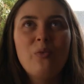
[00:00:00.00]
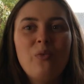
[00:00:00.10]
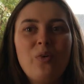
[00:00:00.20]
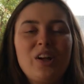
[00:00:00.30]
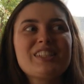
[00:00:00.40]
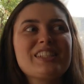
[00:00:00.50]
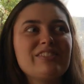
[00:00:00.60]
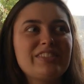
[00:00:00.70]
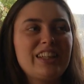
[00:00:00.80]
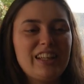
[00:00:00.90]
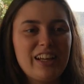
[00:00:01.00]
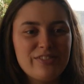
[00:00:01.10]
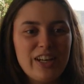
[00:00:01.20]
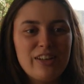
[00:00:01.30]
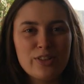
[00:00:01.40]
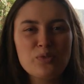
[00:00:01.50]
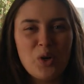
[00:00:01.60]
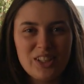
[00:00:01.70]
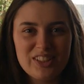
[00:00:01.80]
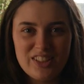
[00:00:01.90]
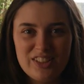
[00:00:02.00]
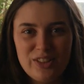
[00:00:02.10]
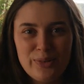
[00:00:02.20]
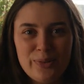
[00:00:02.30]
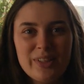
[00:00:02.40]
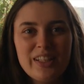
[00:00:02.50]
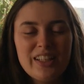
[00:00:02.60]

What is everything I've ever wanted to do?